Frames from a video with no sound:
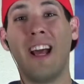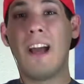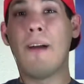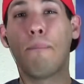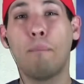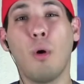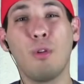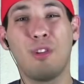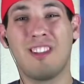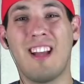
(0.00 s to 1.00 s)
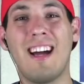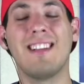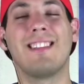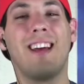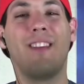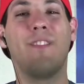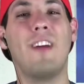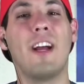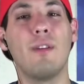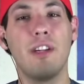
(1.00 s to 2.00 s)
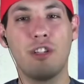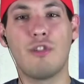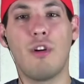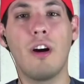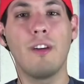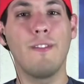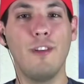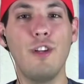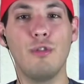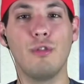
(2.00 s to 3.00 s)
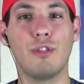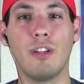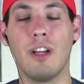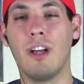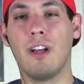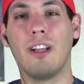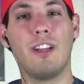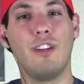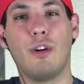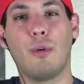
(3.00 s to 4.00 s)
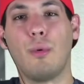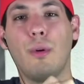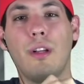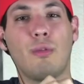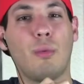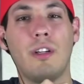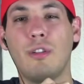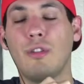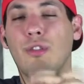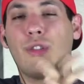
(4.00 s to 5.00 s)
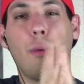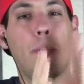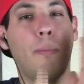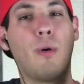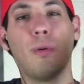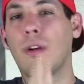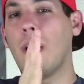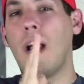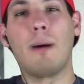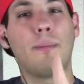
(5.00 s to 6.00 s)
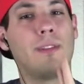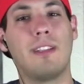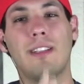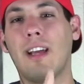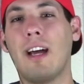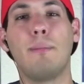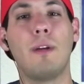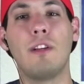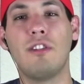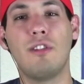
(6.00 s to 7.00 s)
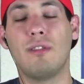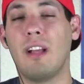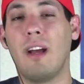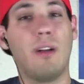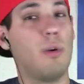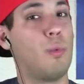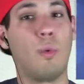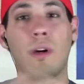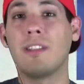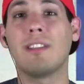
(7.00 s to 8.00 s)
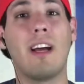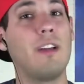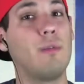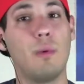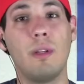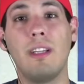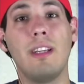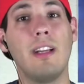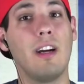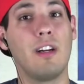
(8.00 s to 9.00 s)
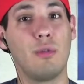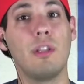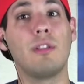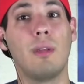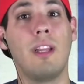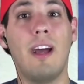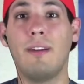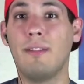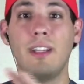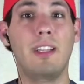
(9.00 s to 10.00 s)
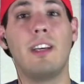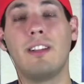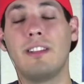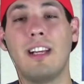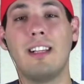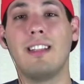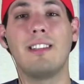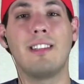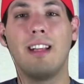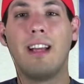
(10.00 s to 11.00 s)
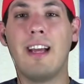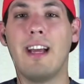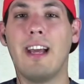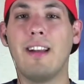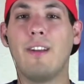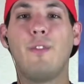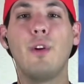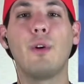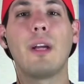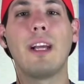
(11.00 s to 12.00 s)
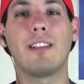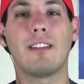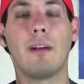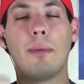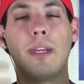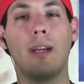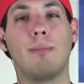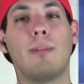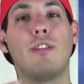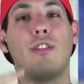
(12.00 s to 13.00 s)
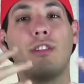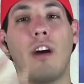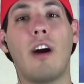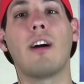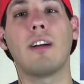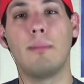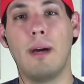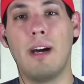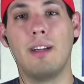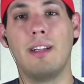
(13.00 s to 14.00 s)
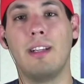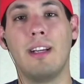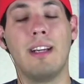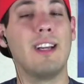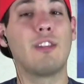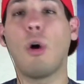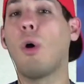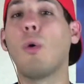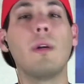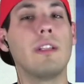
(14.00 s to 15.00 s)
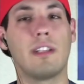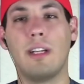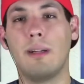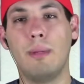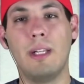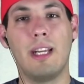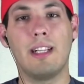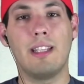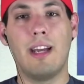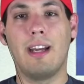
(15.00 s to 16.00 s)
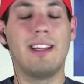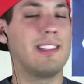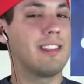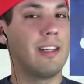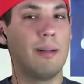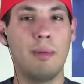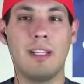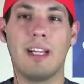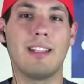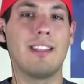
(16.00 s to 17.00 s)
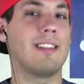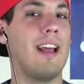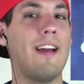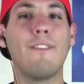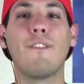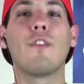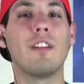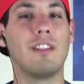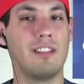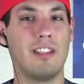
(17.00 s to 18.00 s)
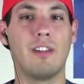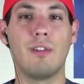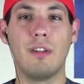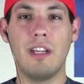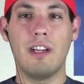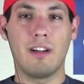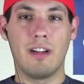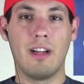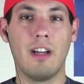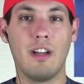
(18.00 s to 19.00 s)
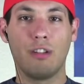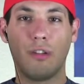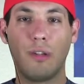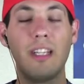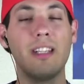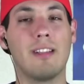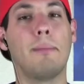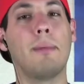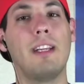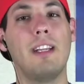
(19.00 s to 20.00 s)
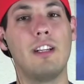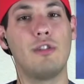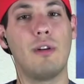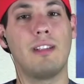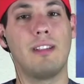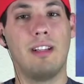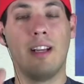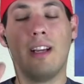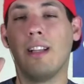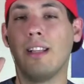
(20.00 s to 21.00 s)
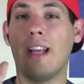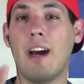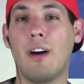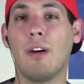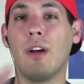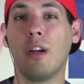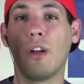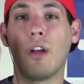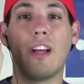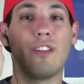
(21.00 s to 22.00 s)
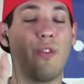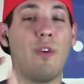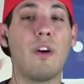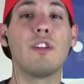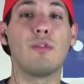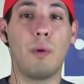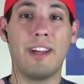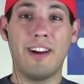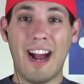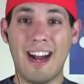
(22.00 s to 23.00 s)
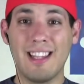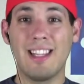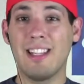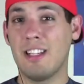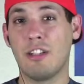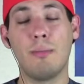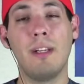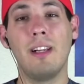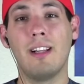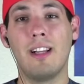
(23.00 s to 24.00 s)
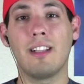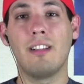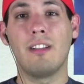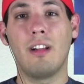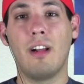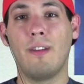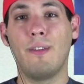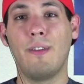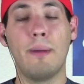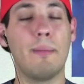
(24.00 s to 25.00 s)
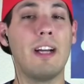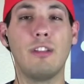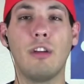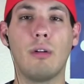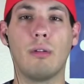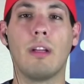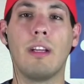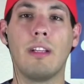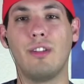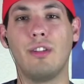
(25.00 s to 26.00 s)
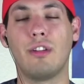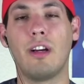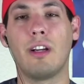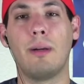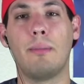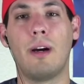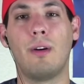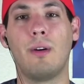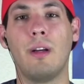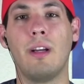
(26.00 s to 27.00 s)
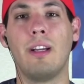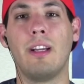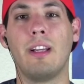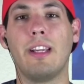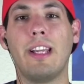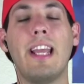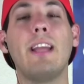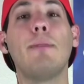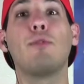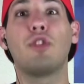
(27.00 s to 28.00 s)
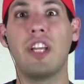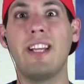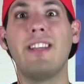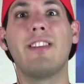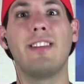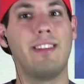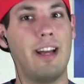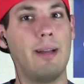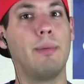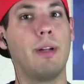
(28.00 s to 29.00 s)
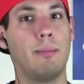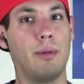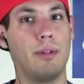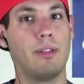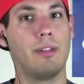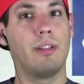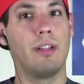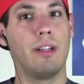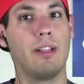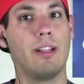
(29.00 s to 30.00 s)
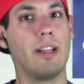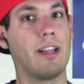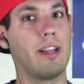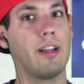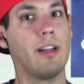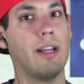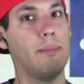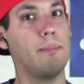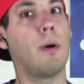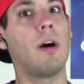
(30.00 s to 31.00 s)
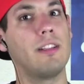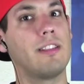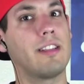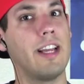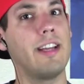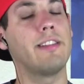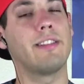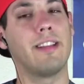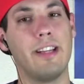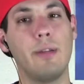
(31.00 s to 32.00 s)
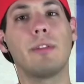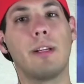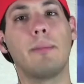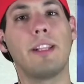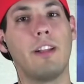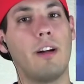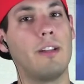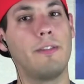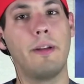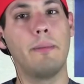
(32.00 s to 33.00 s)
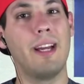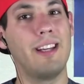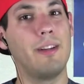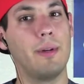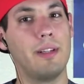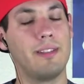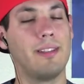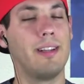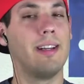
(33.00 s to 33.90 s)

And both sides had very strong views. You know, it's one of those polar opposite type issues that one side really agrees with it heavily, the other side doesn't. And if you don't get somebody up there to talk about it, it's always going to be like that, and it's going to be like this every single year. So you need somebody to address it. Now, as far as whether I think they should be elected to the Hall of Fame, I don't. You're talking about game-changing type numbers. Like, in Bond's case, he was going to make the Hall of Fame anyways.